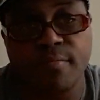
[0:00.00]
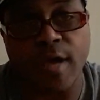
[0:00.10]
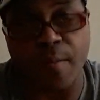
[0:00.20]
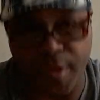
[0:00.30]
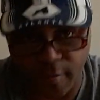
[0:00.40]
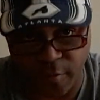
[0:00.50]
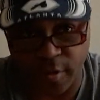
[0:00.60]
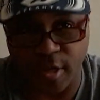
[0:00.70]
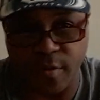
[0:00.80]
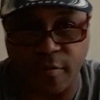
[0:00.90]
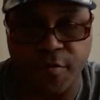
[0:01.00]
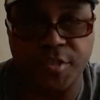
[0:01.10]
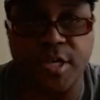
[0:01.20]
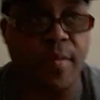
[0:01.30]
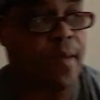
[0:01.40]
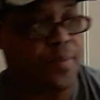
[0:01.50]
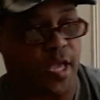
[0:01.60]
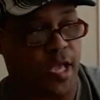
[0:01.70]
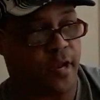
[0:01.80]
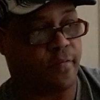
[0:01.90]
I paid for her to come here the first time. I
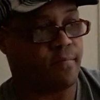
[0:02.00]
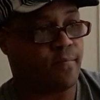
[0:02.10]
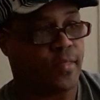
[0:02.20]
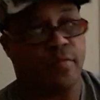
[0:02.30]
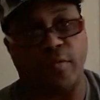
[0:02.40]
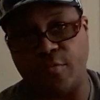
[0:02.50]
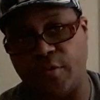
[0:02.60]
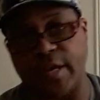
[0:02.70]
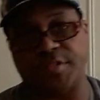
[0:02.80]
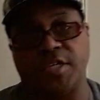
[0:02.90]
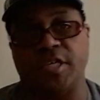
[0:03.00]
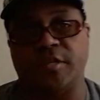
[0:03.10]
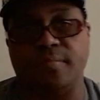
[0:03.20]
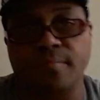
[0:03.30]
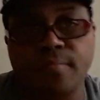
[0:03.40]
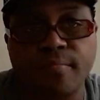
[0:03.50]
paid when we went out to eat.